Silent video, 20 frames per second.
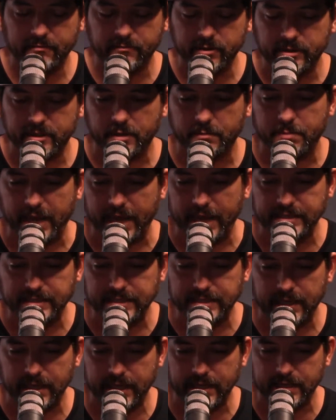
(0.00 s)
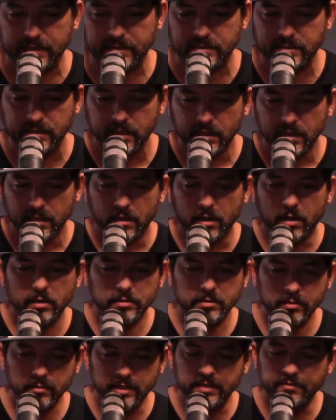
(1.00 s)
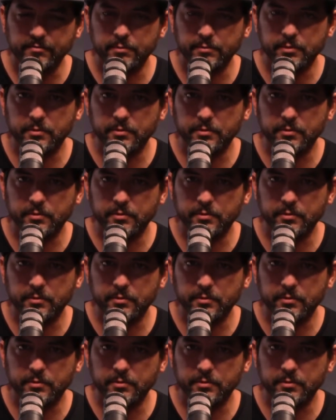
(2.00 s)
with their past clients. Also, give them a